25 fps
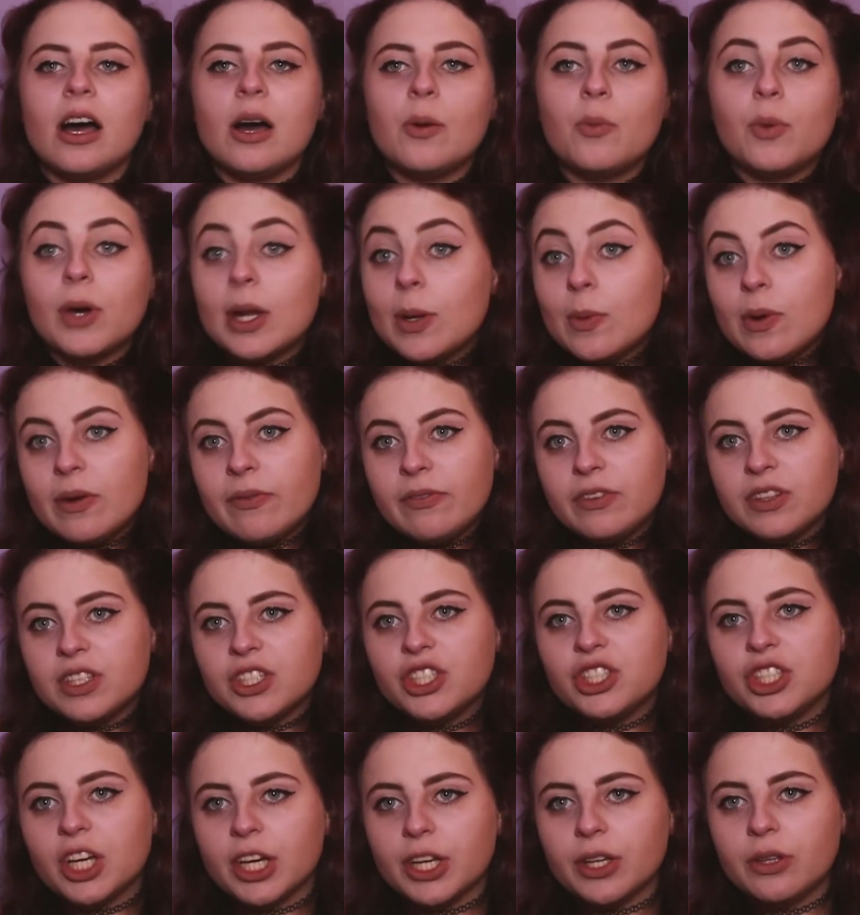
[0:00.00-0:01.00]
what I want for
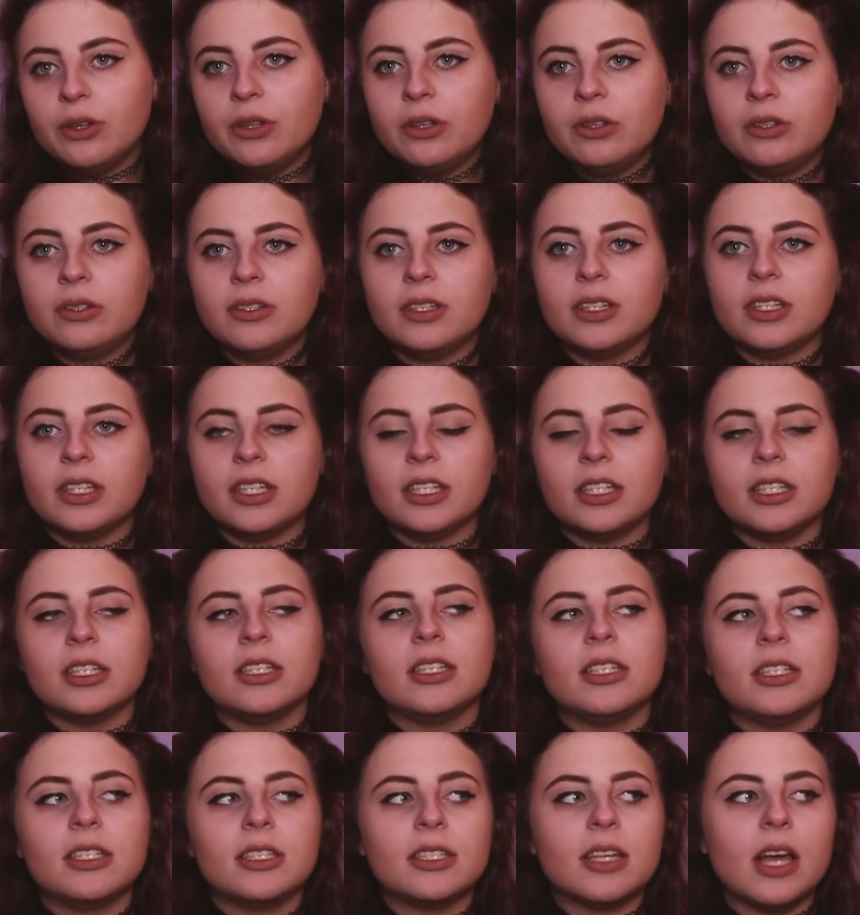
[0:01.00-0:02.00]
this channel
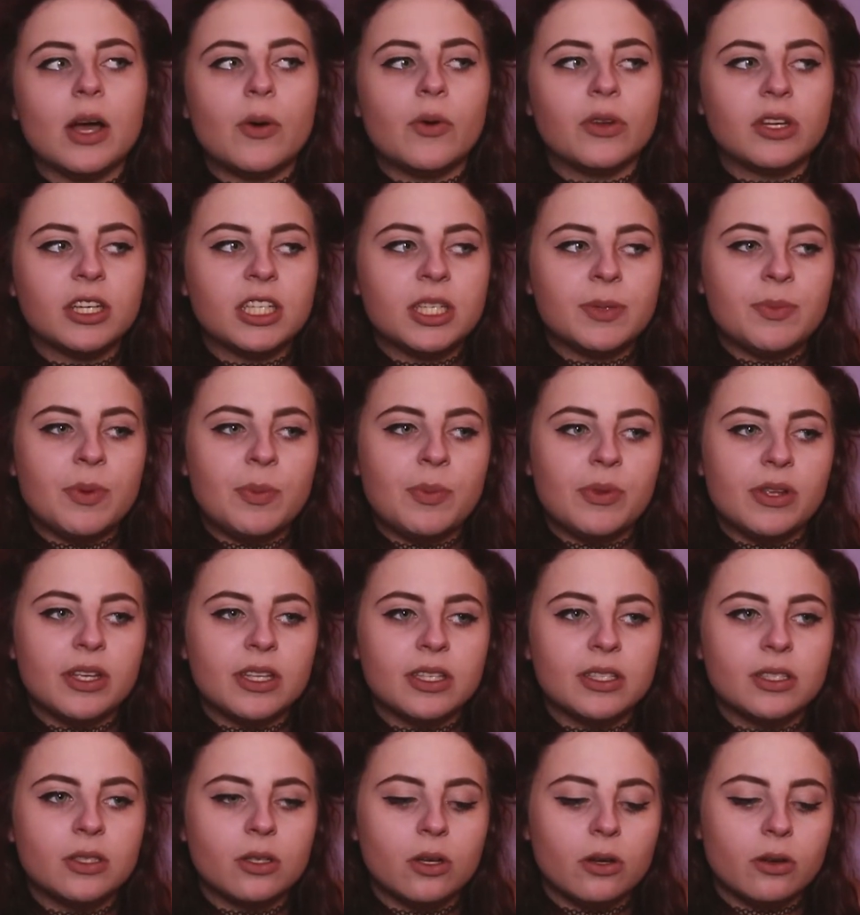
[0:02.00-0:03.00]
is I want it to be a
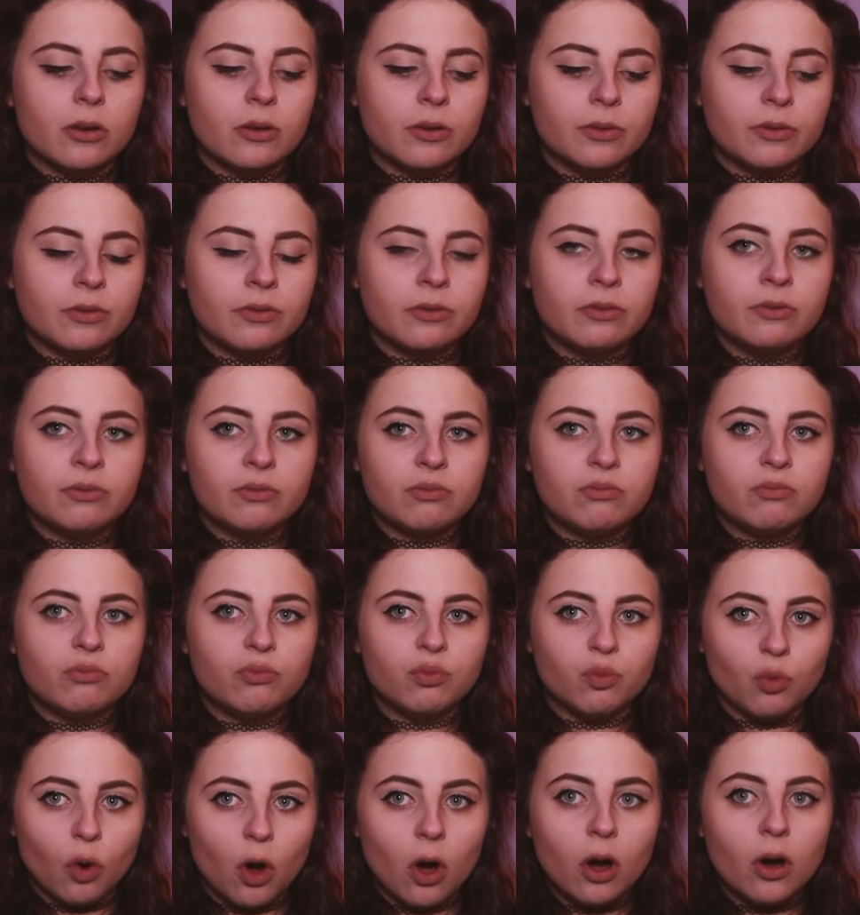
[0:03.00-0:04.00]
place of
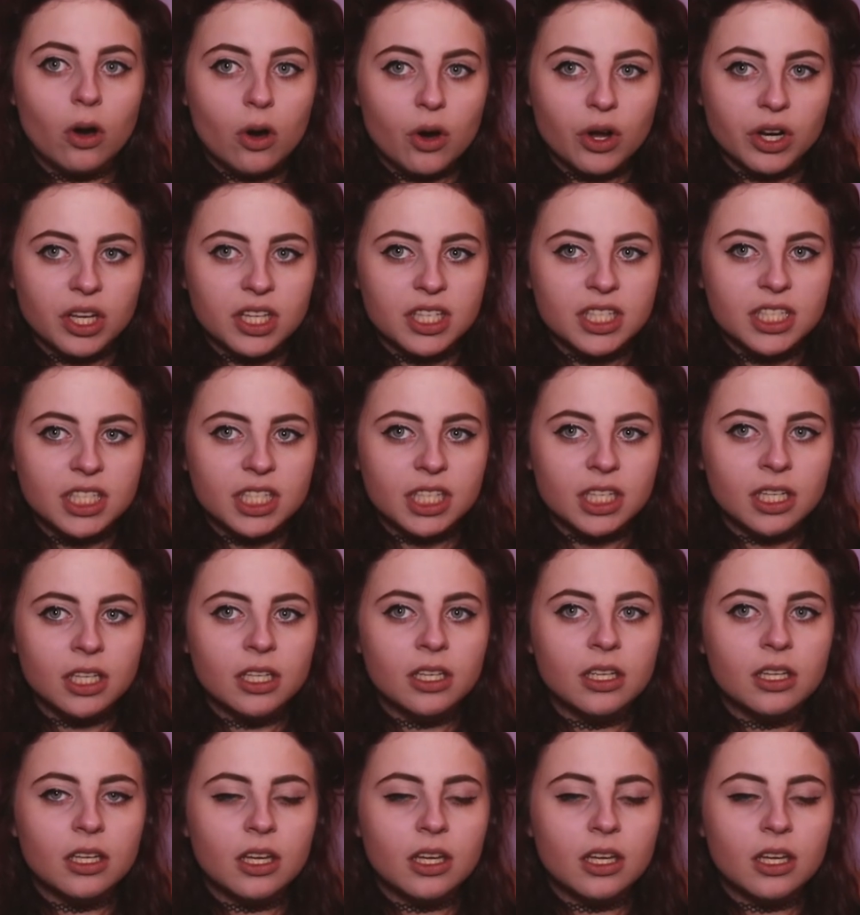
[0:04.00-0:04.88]
raw honesty.